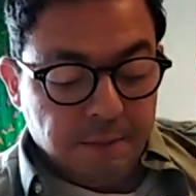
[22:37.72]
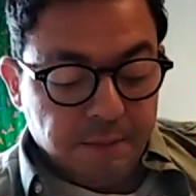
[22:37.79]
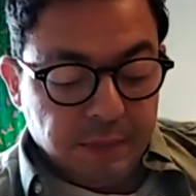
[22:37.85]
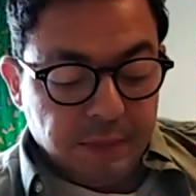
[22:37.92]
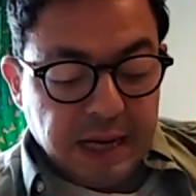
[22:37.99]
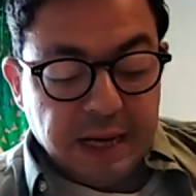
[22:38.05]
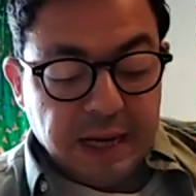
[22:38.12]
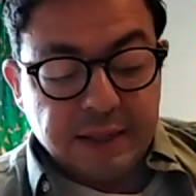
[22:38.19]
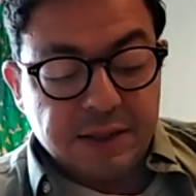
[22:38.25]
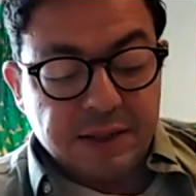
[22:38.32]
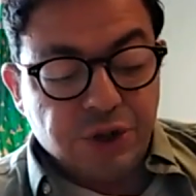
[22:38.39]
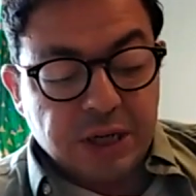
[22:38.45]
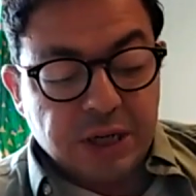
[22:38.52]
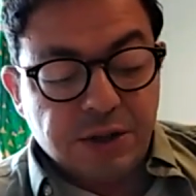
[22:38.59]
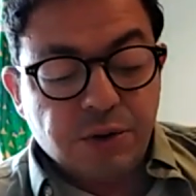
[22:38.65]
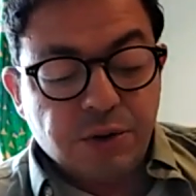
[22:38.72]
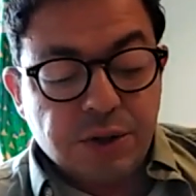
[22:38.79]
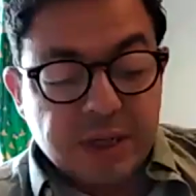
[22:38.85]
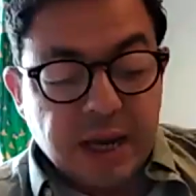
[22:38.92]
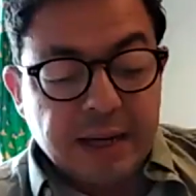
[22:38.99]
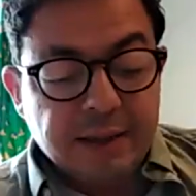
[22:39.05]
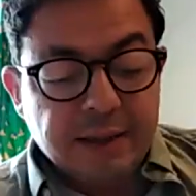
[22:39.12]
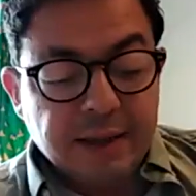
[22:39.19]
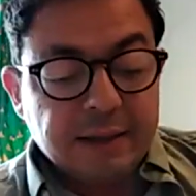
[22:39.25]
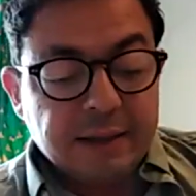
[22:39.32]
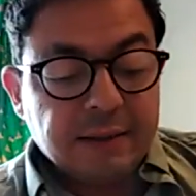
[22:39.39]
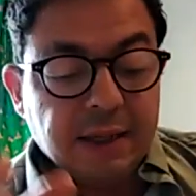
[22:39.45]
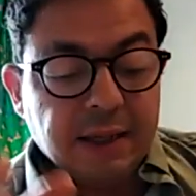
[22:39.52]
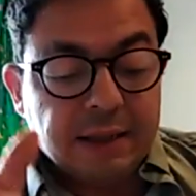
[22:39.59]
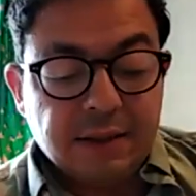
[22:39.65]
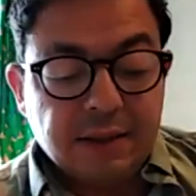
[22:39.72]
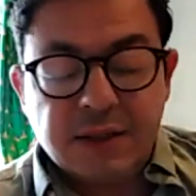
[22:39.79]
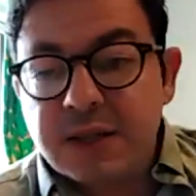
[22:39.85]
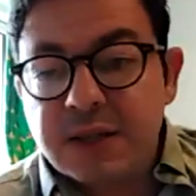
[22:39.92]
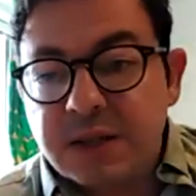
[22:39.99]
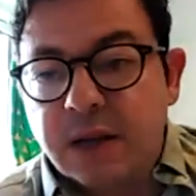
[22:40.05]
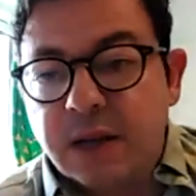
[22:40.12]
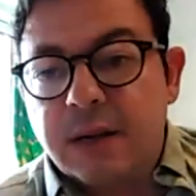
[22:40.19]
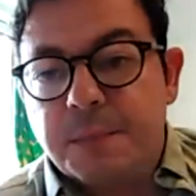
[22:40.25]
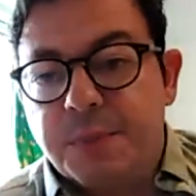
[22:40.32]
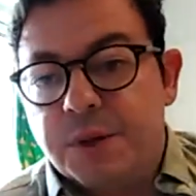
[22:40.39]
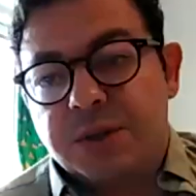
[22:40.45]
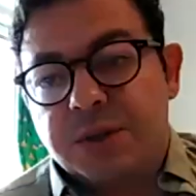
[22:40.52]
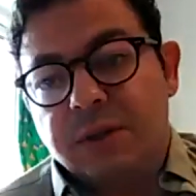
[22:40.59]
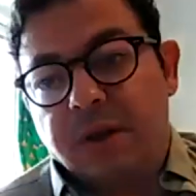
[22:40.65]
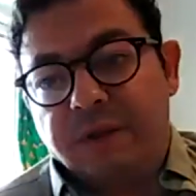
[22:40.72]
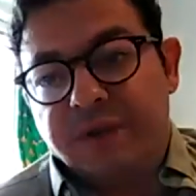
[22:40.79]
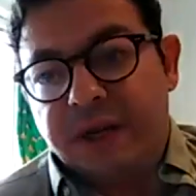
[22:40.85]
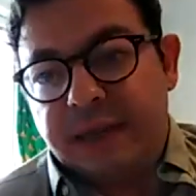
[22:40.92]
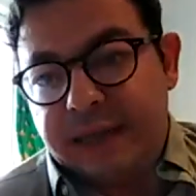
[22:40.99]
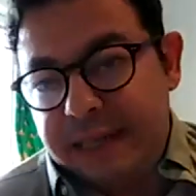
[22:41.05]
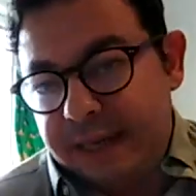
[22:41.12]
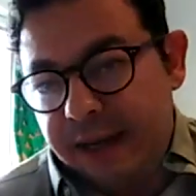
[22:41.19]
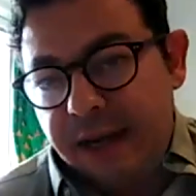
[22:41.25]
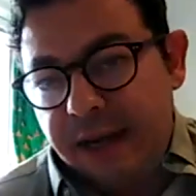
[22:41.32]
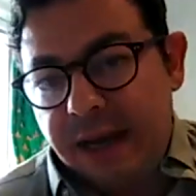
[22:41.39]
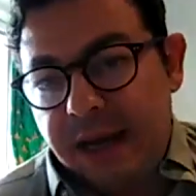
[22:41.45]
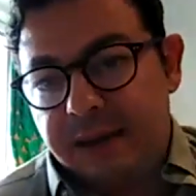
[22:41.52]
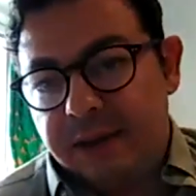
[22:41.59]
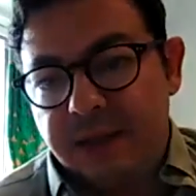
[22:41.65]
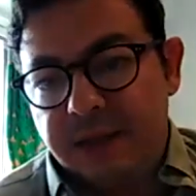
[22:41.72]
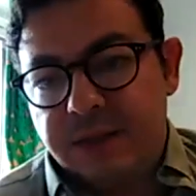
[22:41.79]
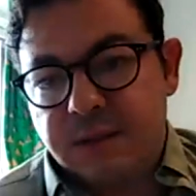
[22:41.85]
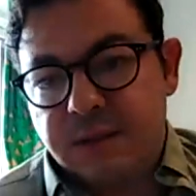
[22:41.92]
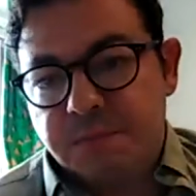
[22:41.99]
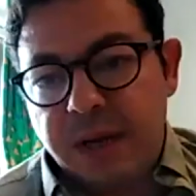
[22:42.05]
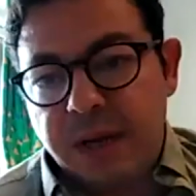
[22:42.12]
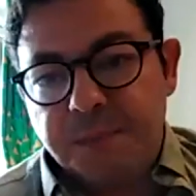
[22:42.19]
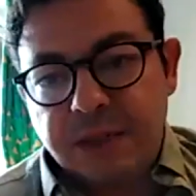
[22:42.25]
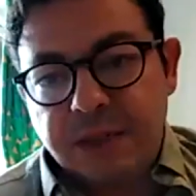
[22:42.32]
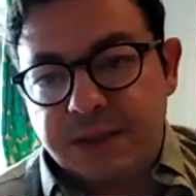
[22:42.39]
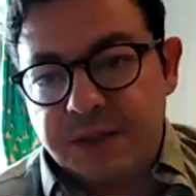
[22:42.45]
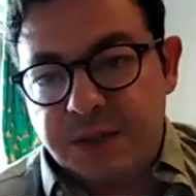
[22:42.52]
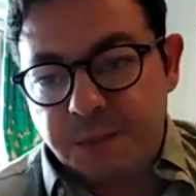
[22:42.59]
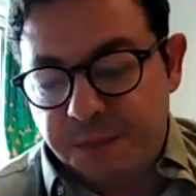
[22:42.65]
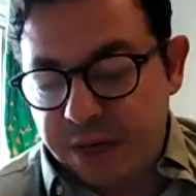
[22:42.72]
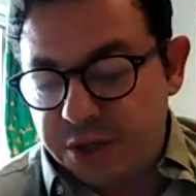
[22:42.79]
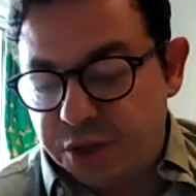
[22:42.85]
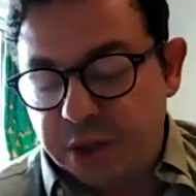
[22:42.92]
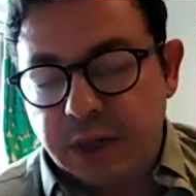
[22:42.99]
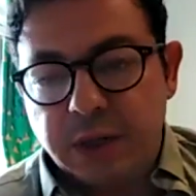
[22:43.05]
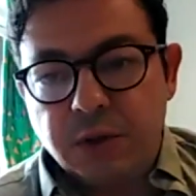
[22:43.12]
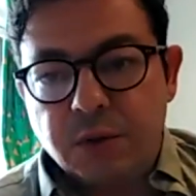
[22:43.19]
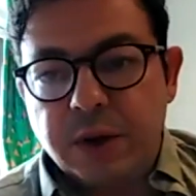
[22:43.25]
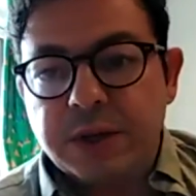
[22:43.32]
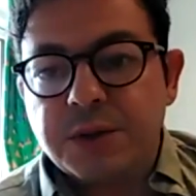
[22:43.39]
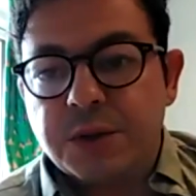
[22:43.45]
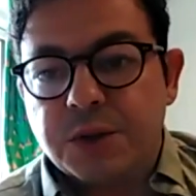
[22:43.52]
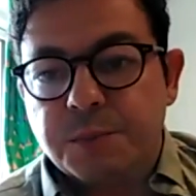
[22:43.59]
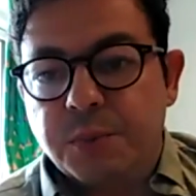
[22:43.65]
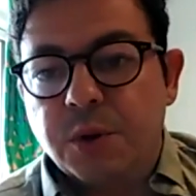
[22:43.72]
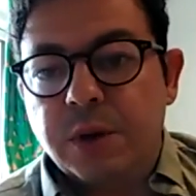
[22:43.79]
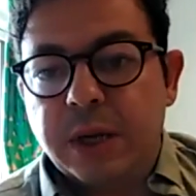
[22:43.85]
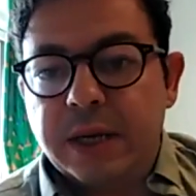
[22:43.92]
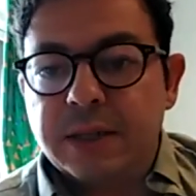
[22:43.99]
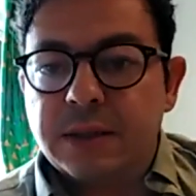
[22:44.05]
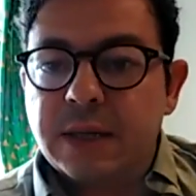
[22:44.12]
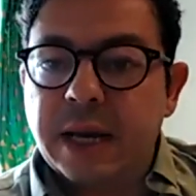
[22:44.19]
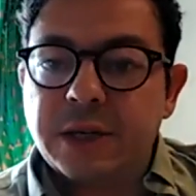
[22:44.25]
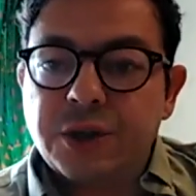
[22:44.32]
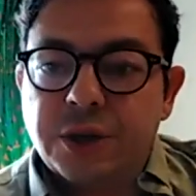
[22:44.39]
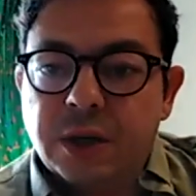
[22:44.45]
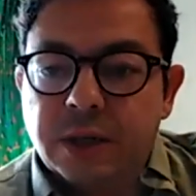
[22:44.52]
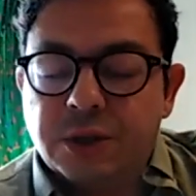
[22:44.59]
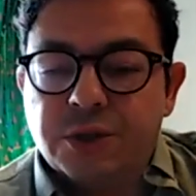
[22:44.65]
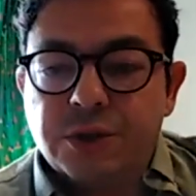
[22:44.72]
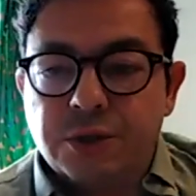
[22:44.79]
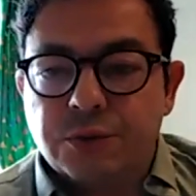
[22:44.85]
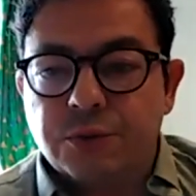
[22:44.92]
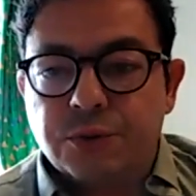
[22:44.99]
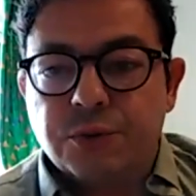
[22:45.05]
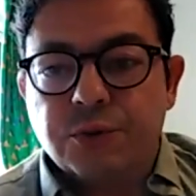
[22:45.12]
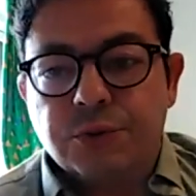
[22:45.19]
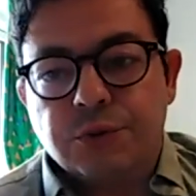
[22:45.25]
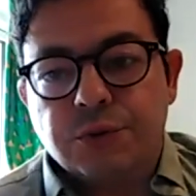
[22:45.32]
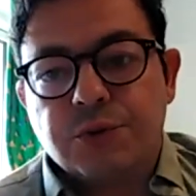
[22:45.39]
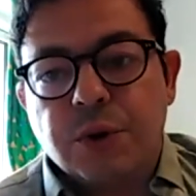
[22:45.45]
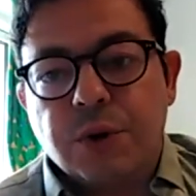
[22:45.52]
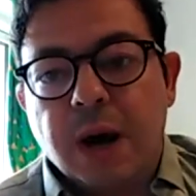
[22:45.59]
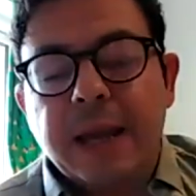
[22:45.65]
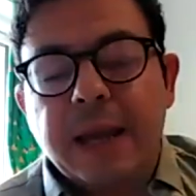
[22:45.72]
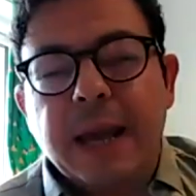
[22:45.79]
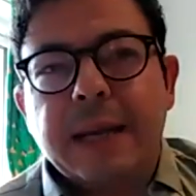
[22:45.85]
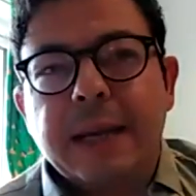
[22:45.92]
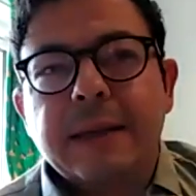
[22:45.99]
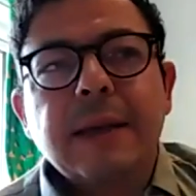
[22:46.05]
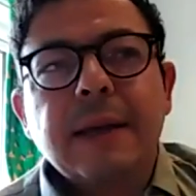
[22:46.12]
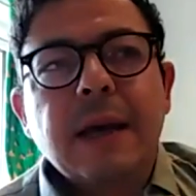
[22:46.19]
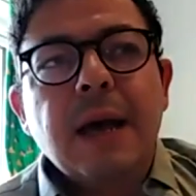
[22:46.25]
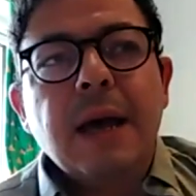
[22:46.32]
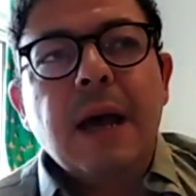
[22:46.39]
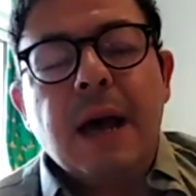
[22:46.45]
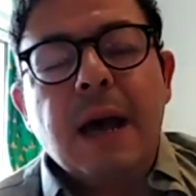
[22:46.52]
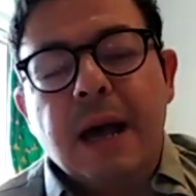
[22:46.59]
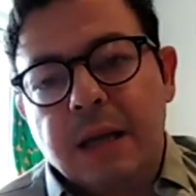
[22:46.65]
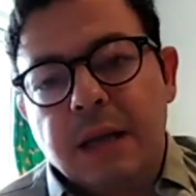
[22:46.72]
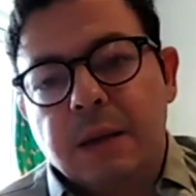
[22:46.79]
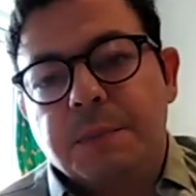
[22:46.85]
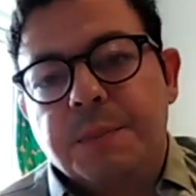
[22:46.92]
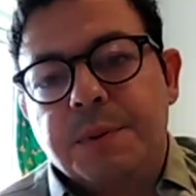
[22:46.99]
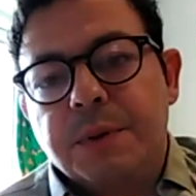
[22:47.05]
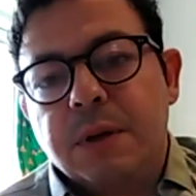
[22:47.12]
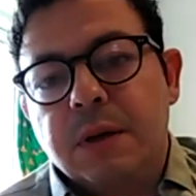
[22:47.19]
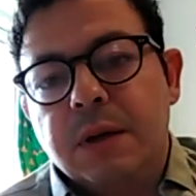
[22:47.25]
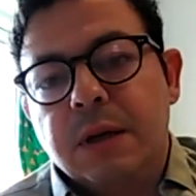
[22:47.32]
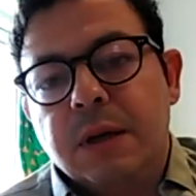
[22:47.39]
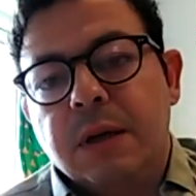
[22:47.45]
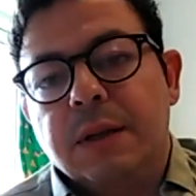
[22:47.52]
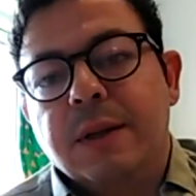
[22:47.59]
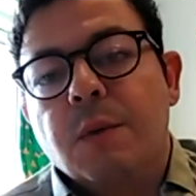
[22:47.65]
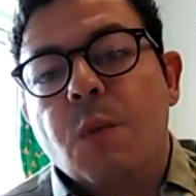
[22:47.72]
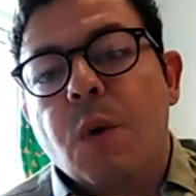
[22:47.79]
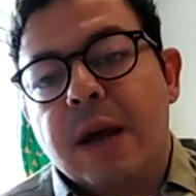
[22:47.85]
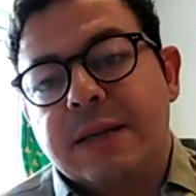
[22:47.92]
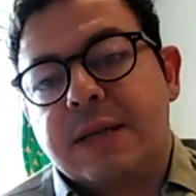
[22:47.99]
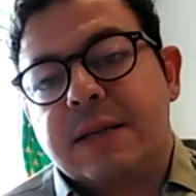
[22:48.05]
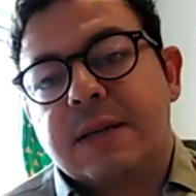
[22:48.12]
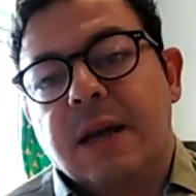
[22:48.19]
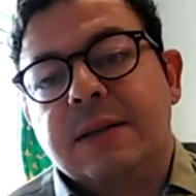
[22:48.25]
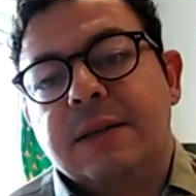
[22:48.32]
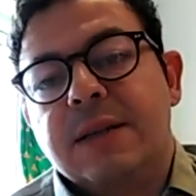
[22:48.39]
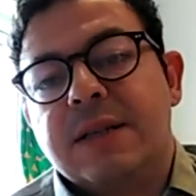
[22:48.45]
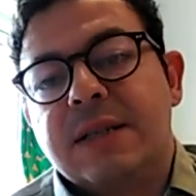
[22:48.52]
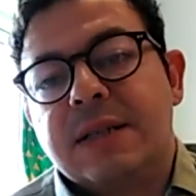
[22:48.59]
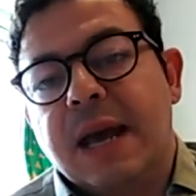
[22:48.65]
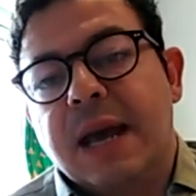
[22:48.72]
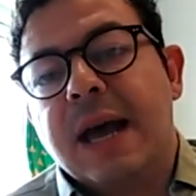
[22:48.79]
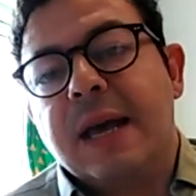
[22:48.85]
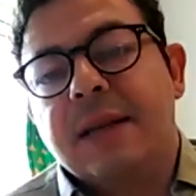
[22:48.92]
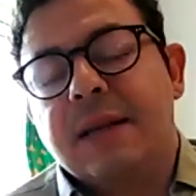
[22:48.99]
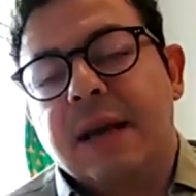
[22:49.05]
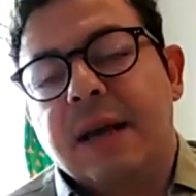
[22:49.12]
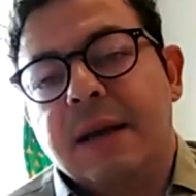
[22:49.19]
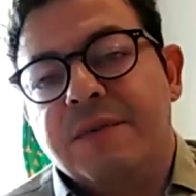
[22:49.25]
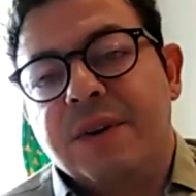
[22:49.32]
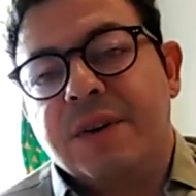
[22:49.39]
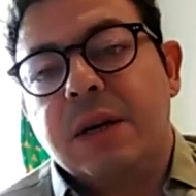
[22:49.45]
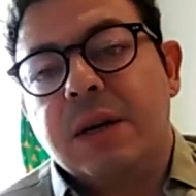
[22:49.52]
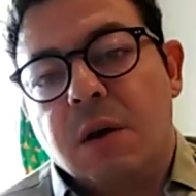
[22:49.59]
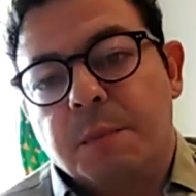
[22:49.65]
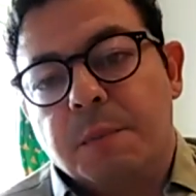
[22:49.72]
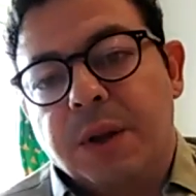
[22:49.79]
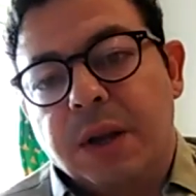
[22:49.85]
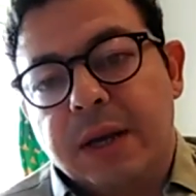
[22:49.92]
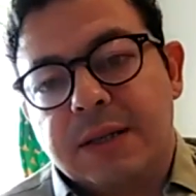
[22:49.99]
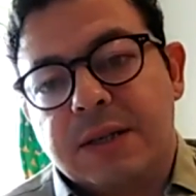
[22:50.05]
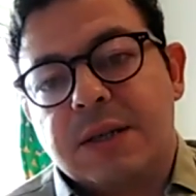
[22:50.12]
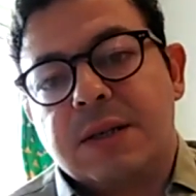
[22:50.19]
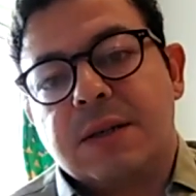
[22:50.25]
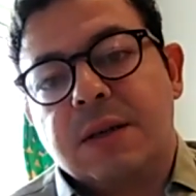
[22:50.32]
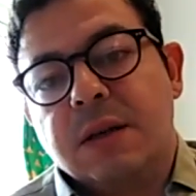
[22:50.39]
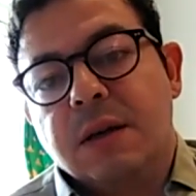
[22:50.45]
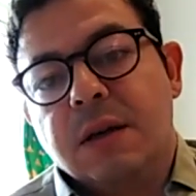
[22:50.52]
Yeah, that's just to say that this is not a personal vendetta, and my participation in Lorenzo's book is actually to try and help the West understand a very complex